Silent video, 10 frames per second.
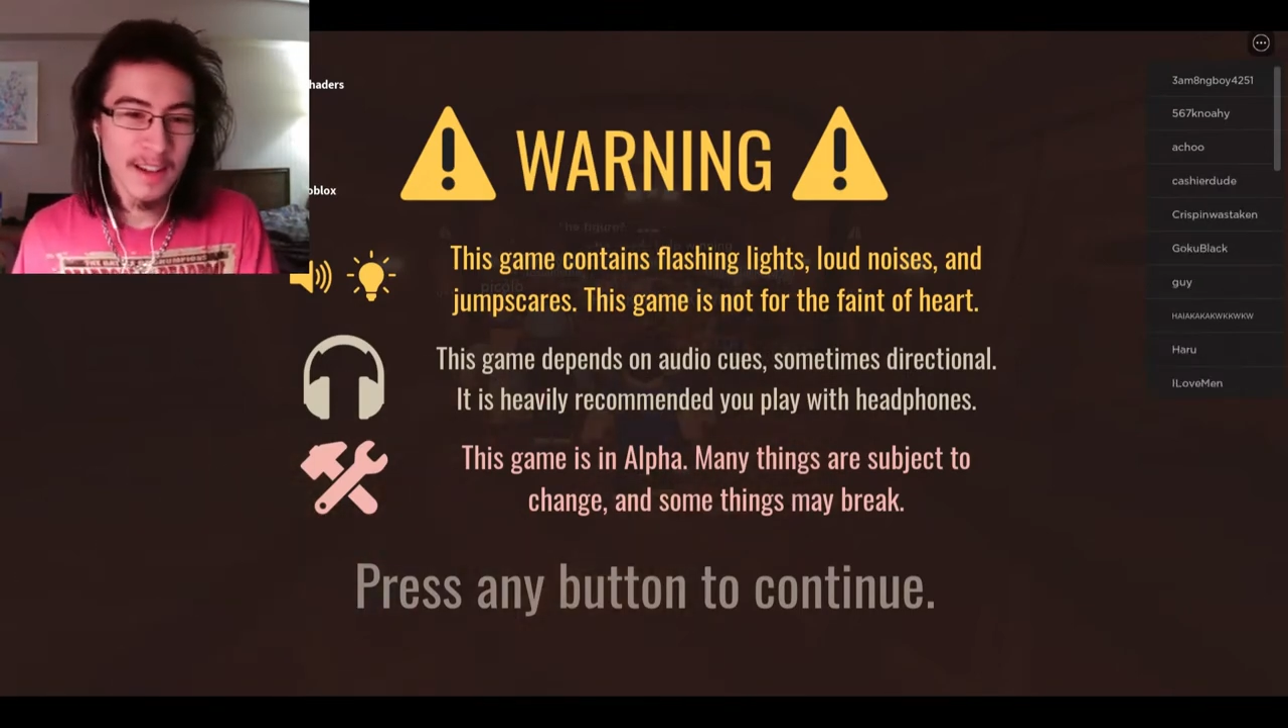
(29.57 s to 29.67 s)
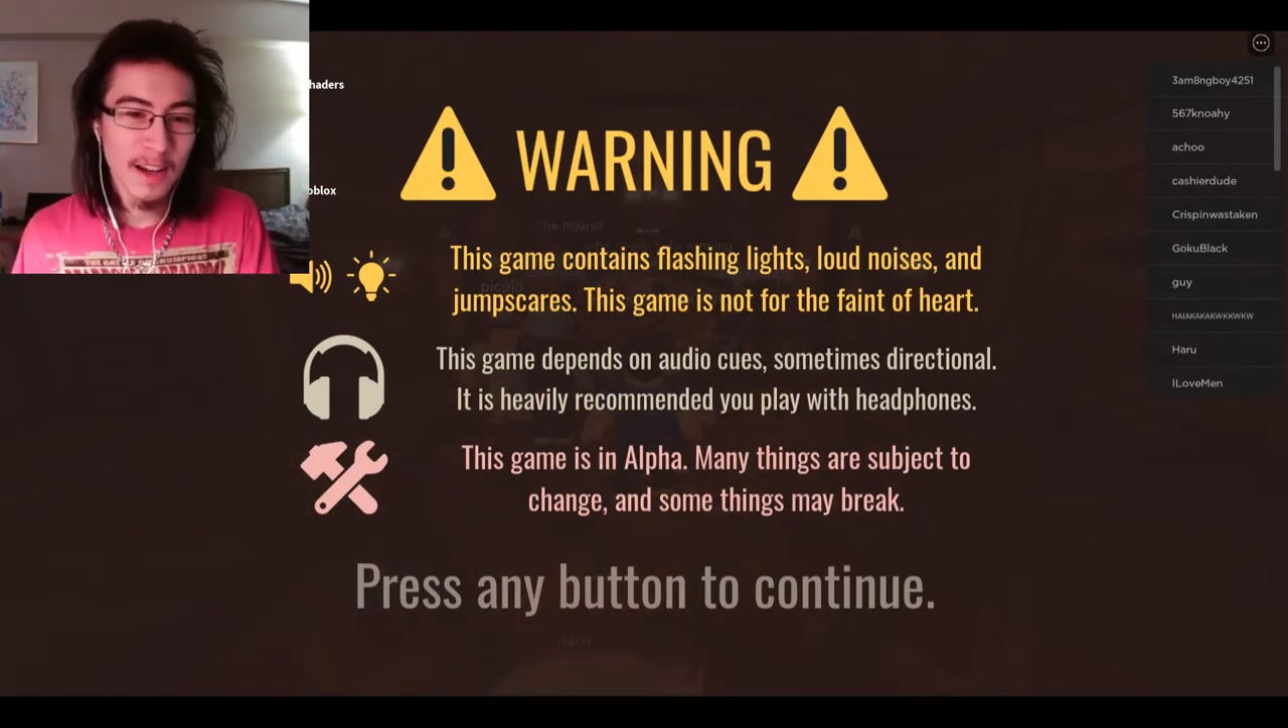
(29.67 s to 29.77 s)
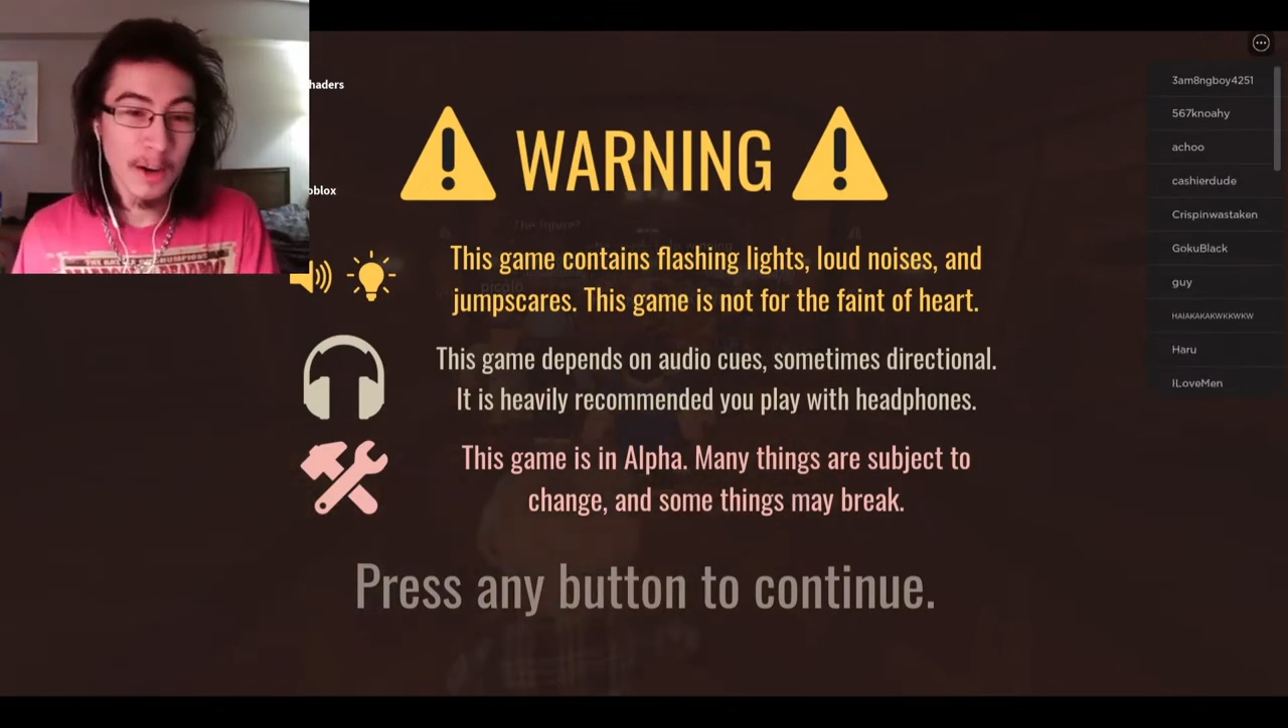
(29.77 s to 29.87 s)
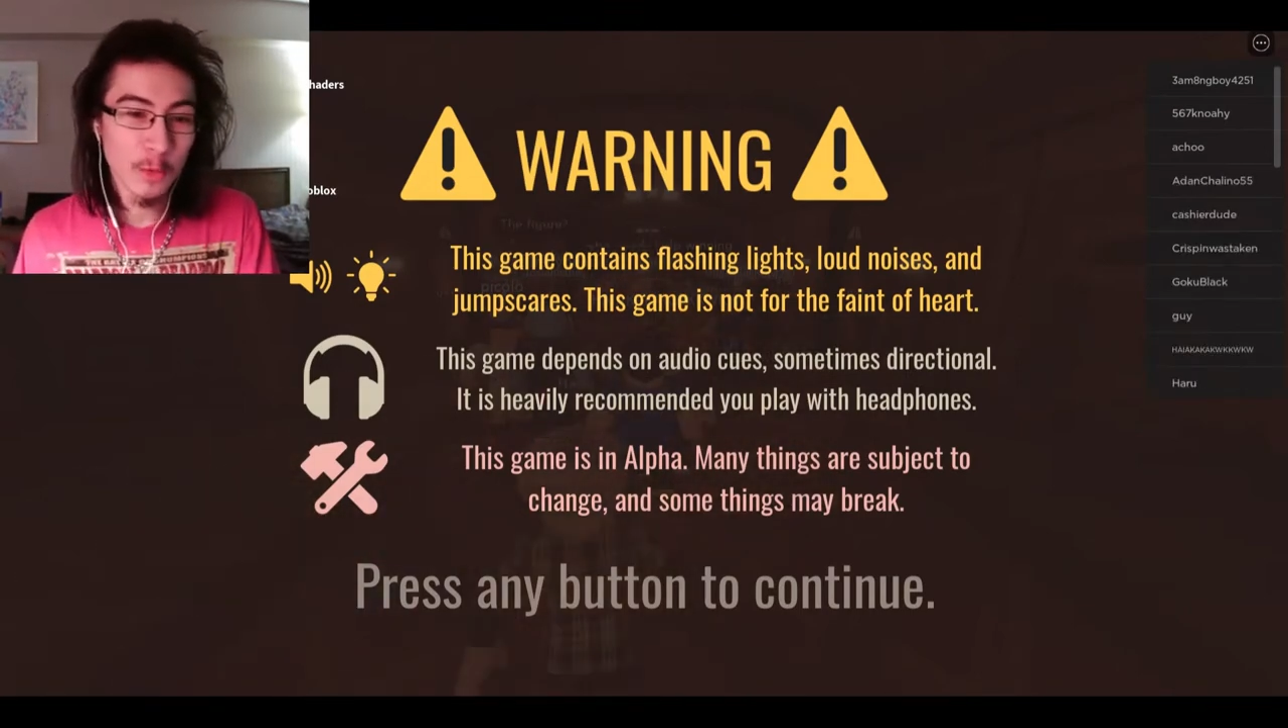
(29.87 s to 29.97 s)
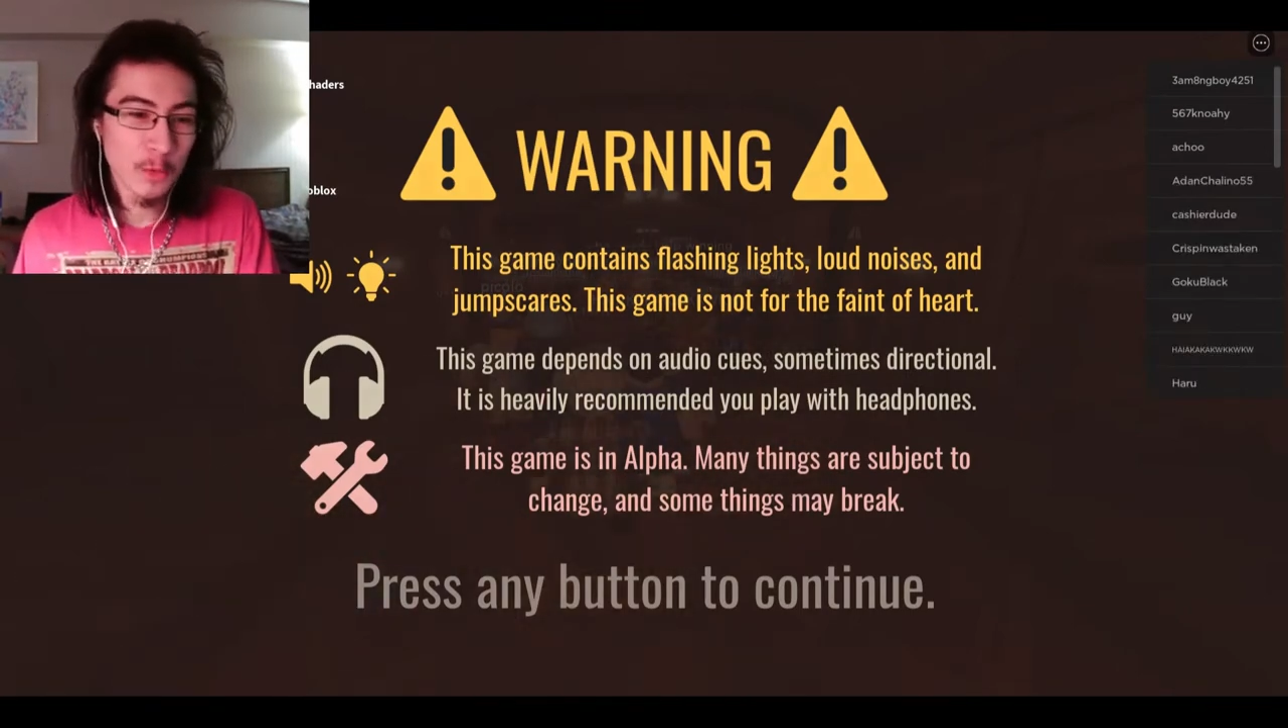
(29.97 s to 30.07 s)

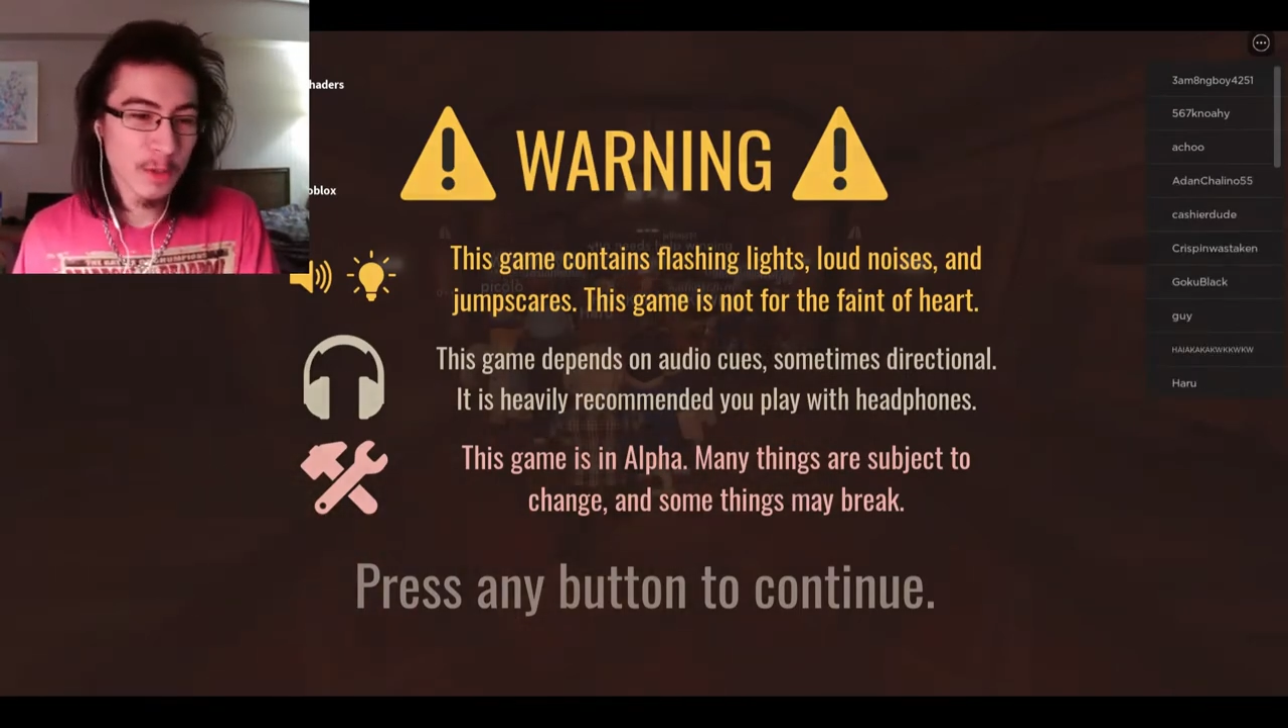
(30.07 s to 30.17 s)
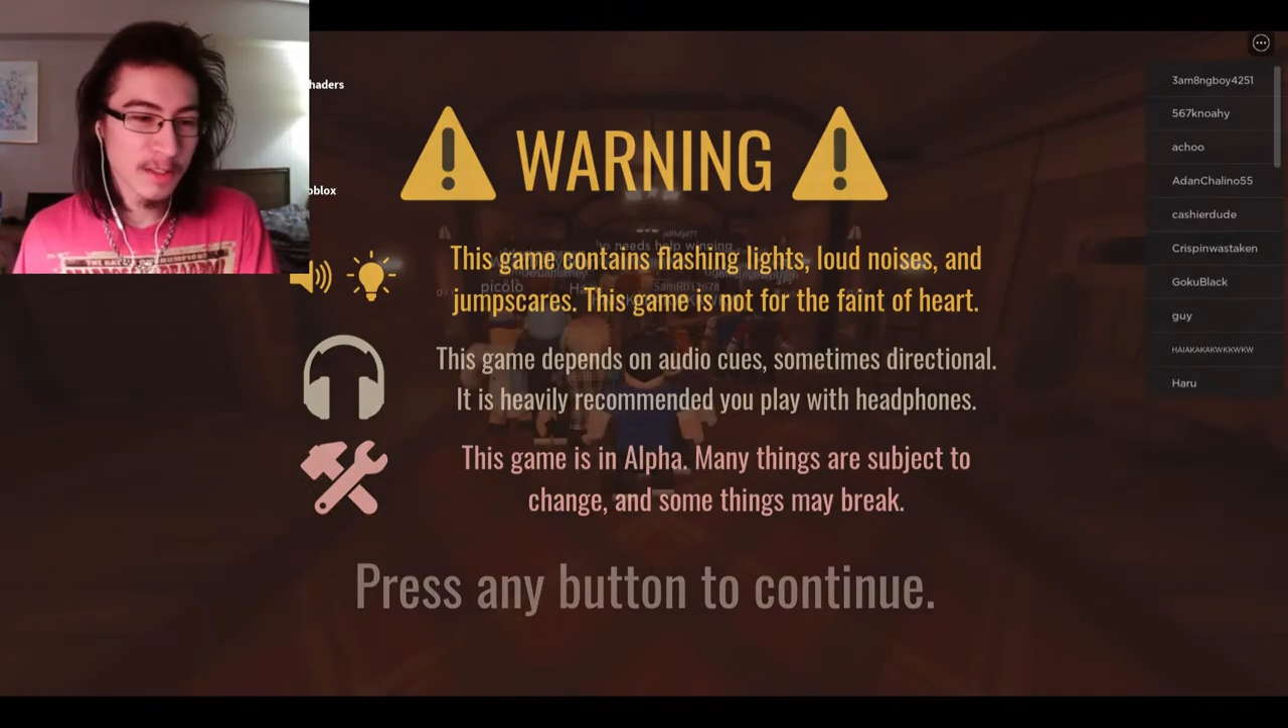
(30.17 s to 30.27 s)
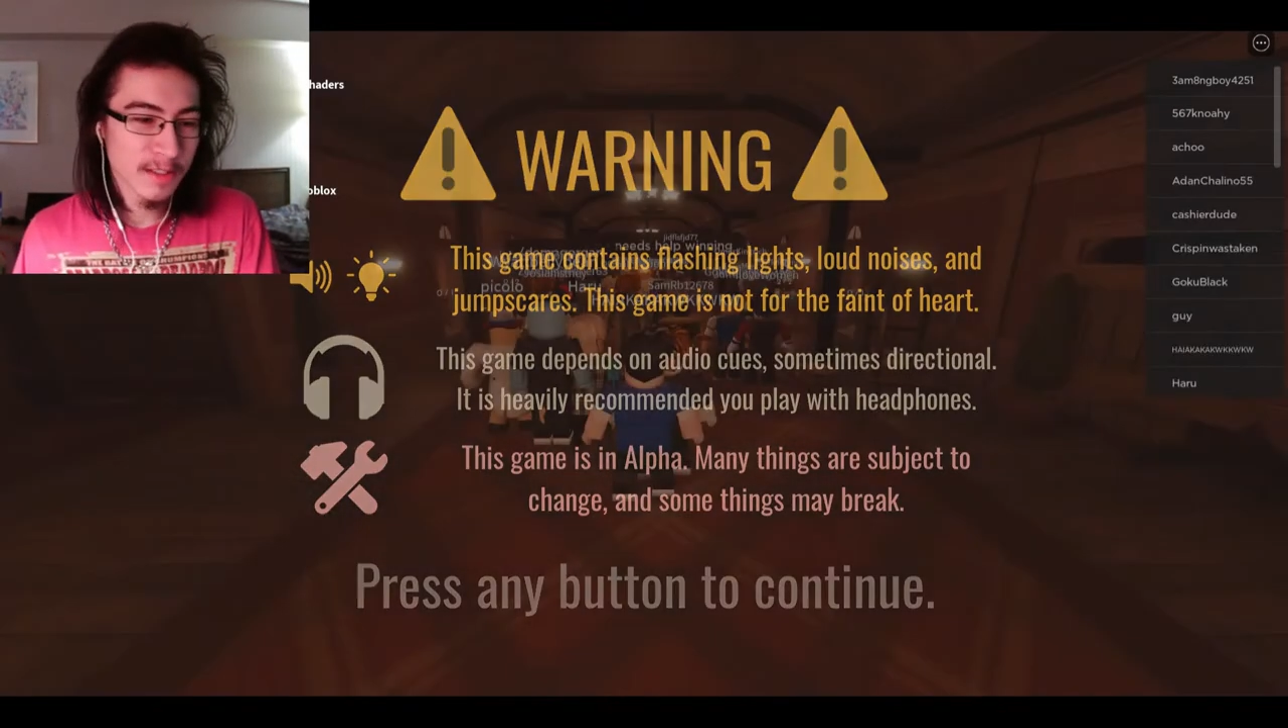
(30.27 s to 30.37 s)
a really